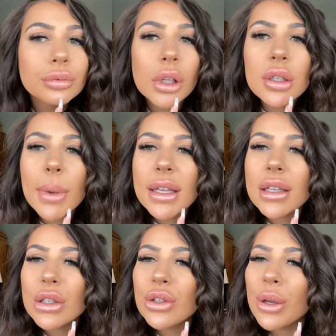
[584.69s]
which makes
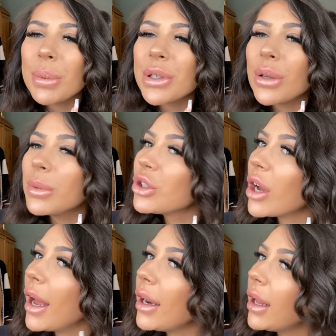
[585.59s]
it super, super
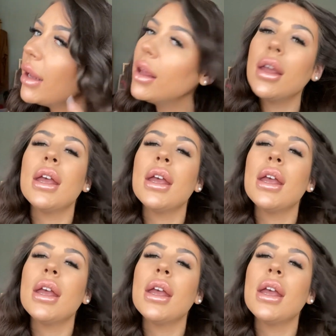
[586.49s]
shiny.